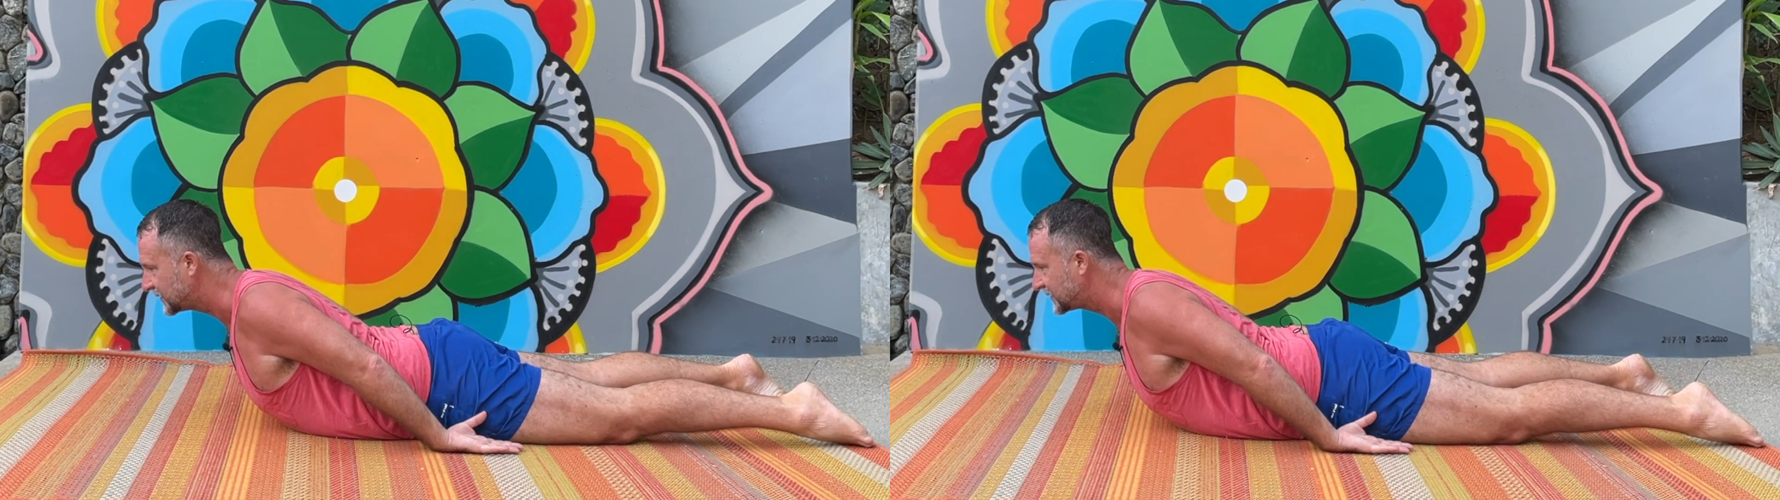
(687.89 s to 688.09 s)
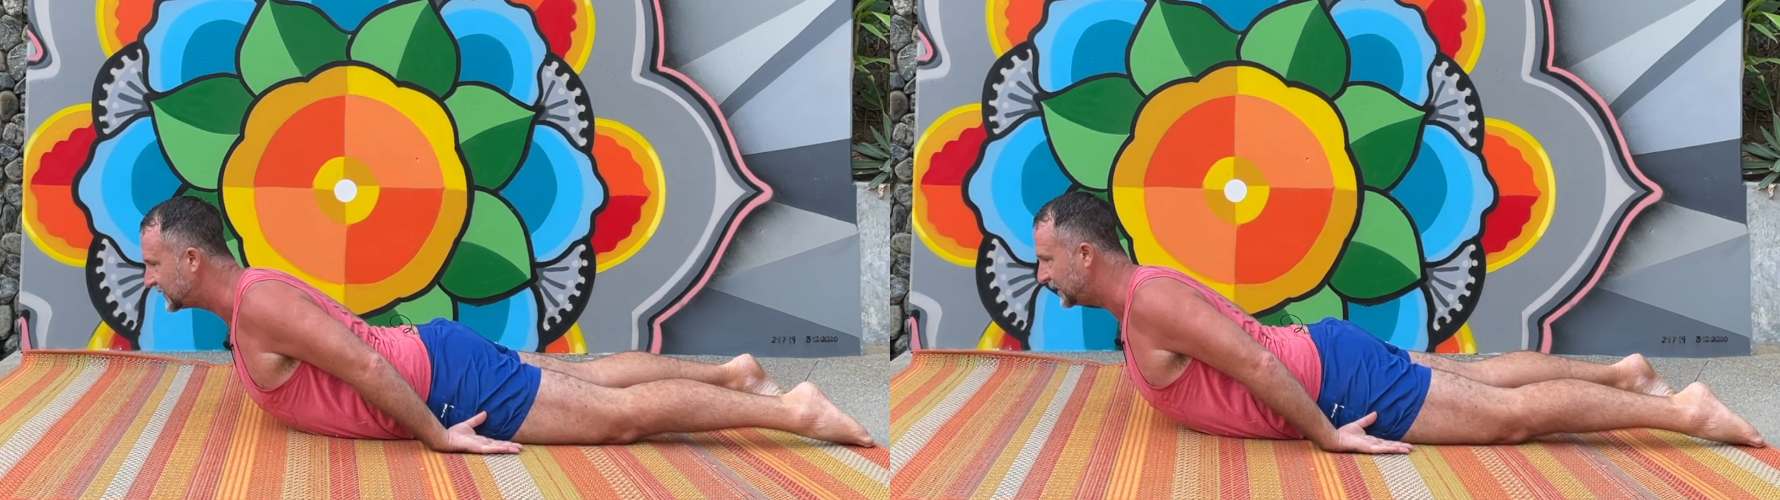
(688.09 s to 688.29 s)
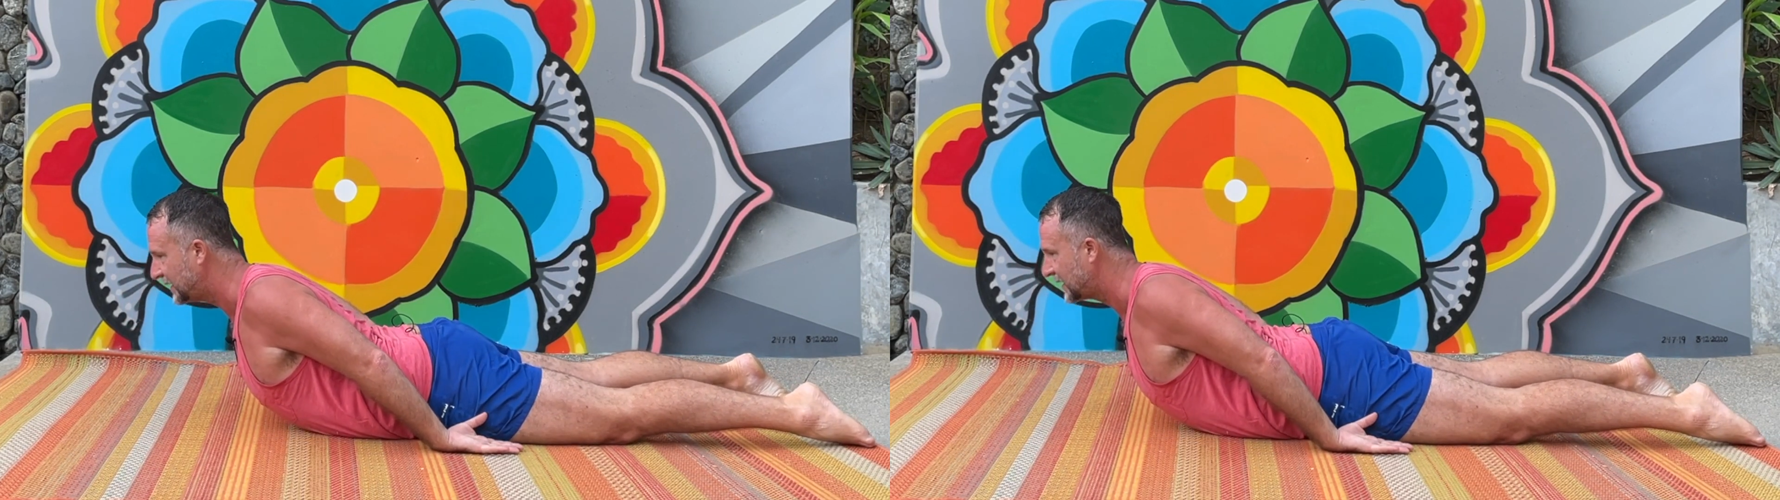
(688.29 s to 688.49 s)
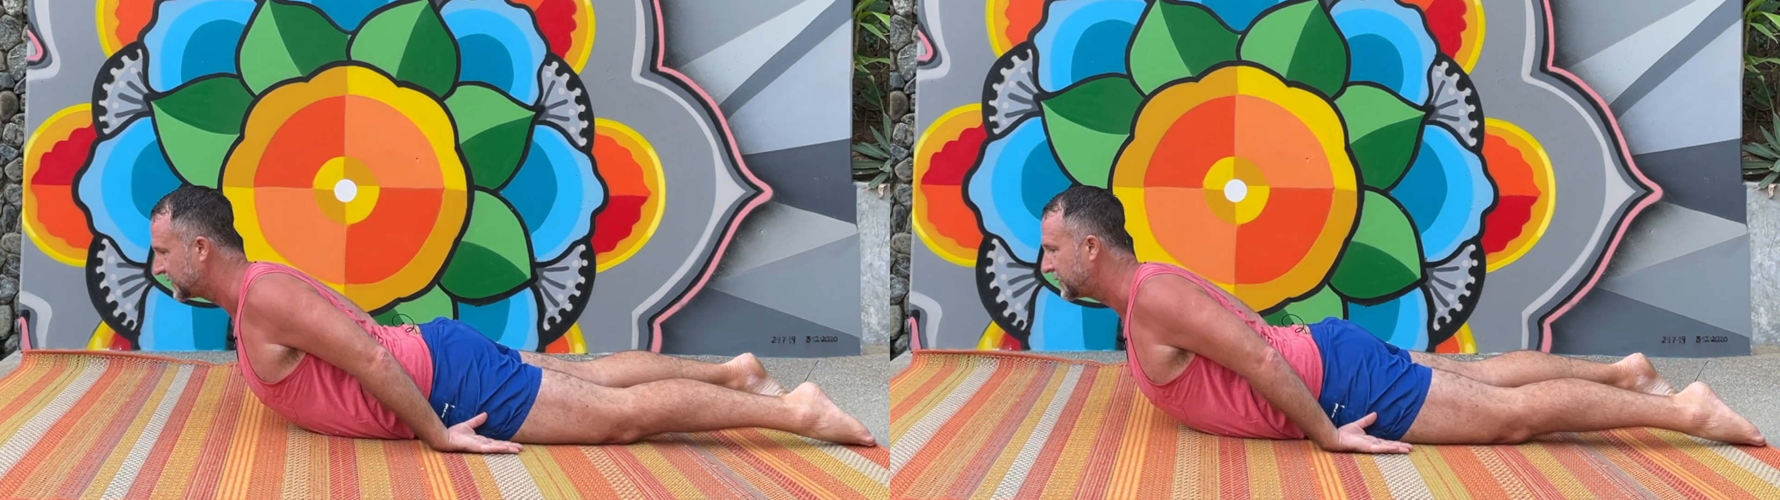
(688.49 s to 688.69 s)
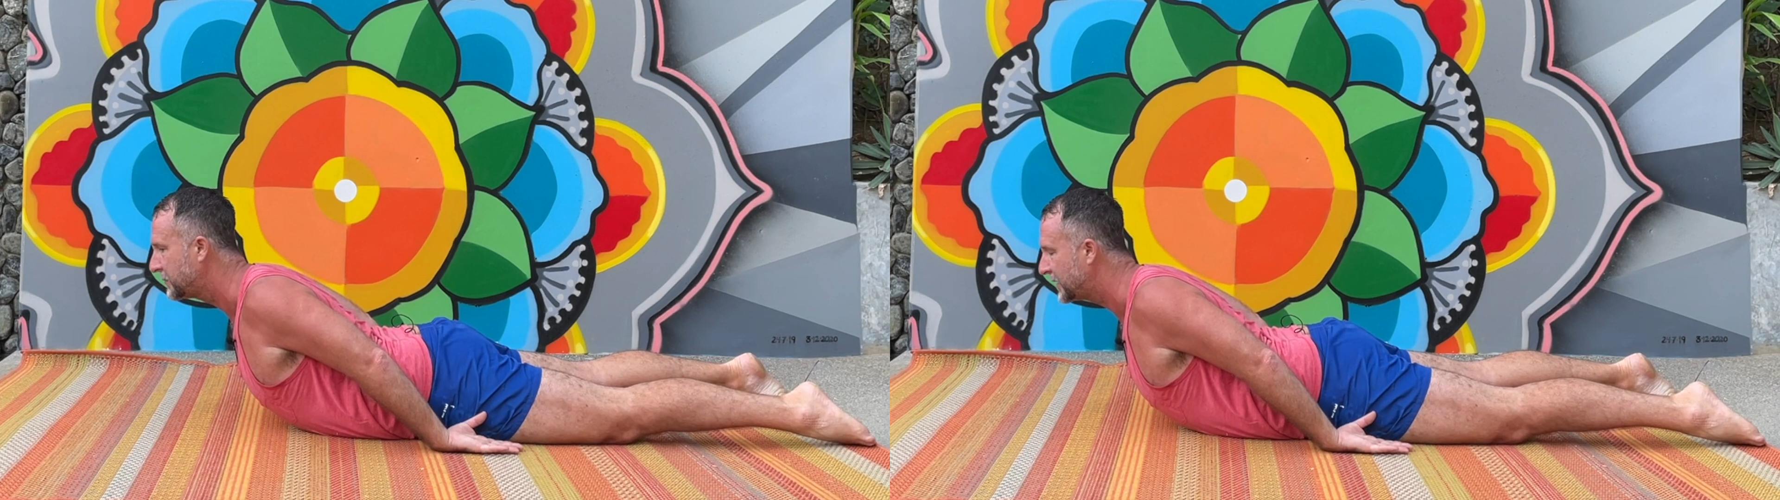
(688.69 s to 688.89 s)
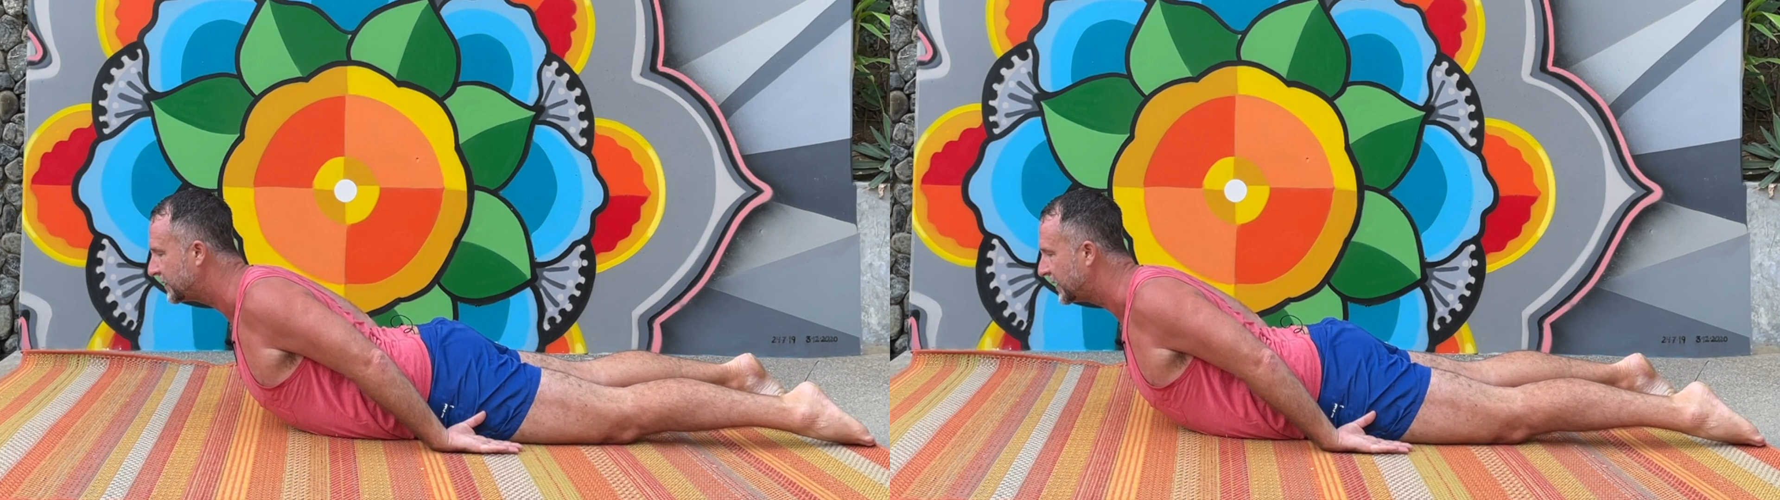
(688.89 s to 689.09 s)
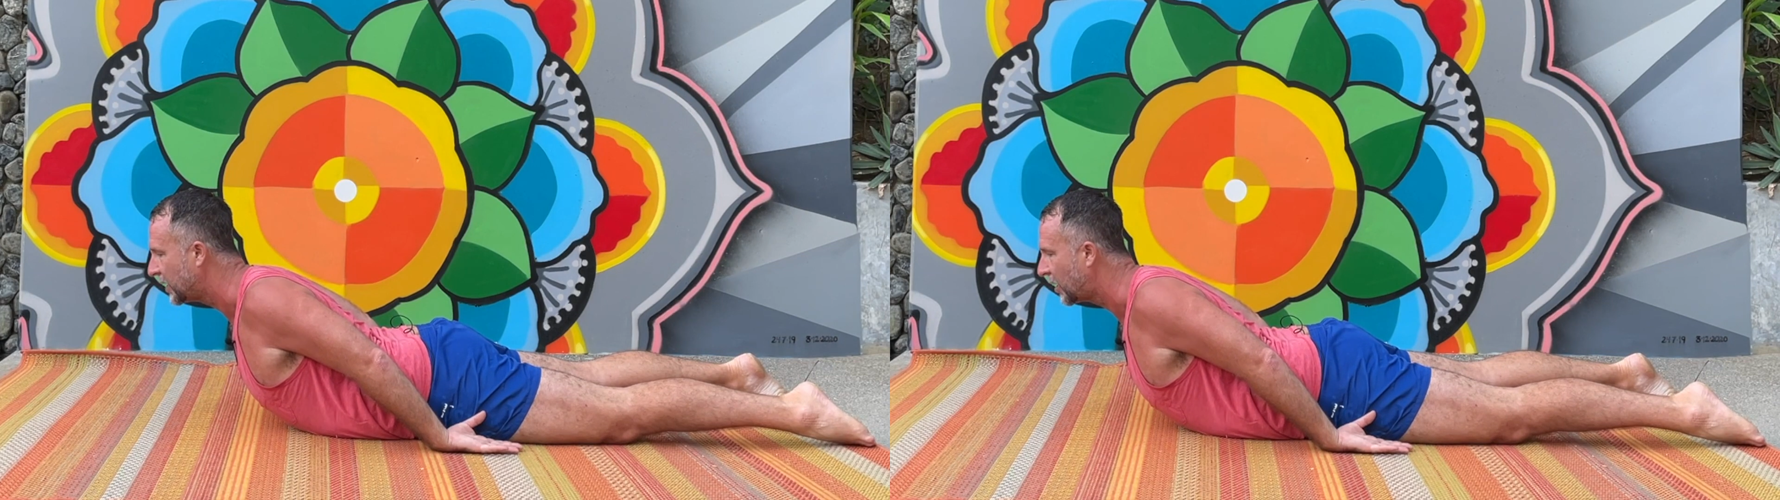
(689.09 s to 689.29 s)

see a little bit of an